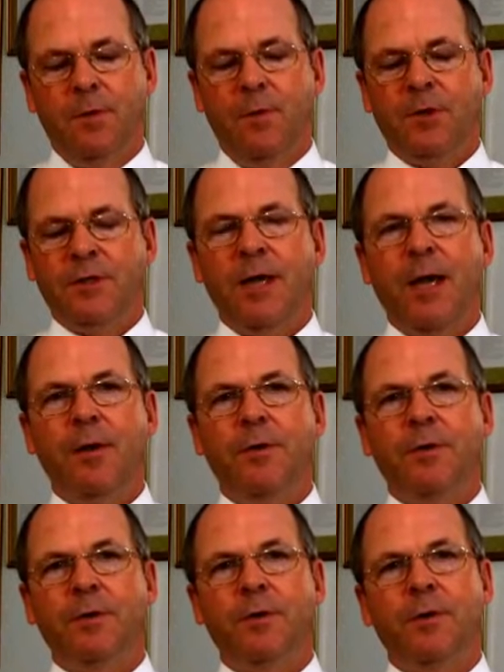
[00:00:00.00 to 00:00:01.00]
What
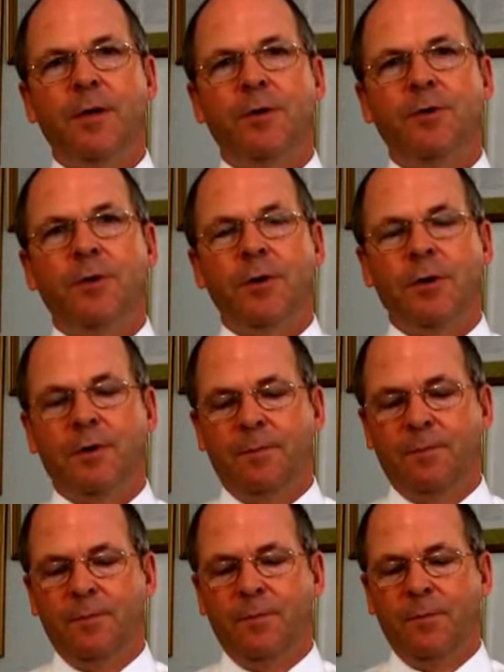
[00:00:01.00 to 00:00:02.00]
salaries do they enjoy?
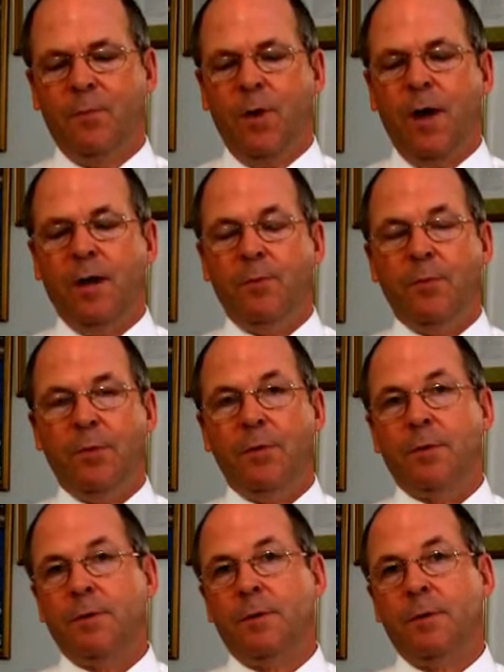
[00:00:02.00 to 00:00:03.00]
What other
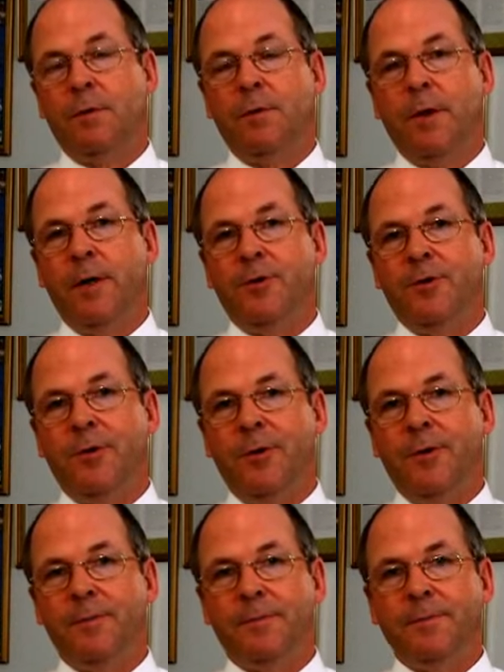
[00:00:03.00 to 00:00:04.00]
perks do they enjoy?